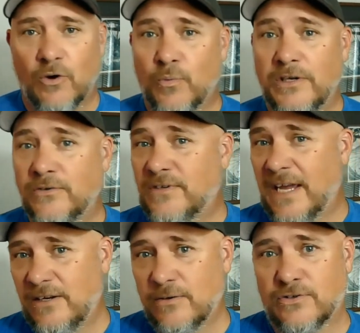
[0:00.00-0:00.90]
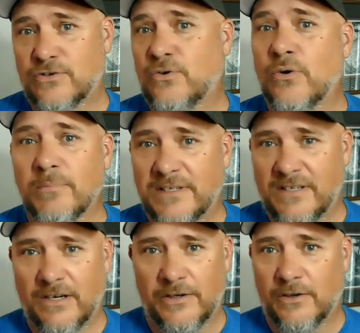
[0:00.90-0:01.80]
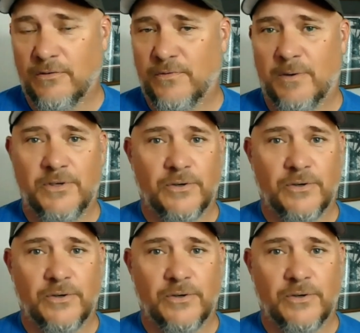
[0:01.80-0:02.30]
when you take your SCORM material from